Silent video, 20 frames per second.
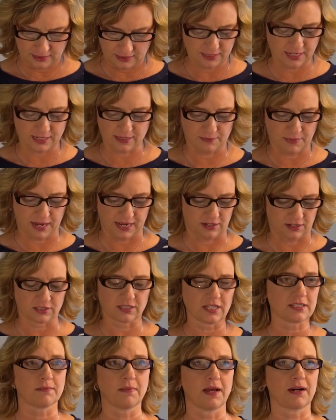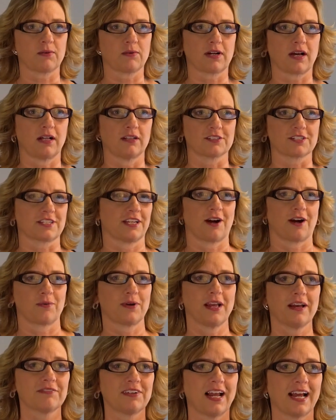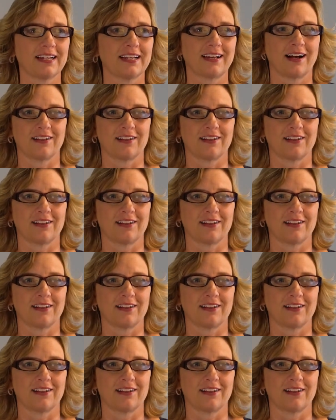Doesn't matter. Doesn't matter what colors they are. We have nine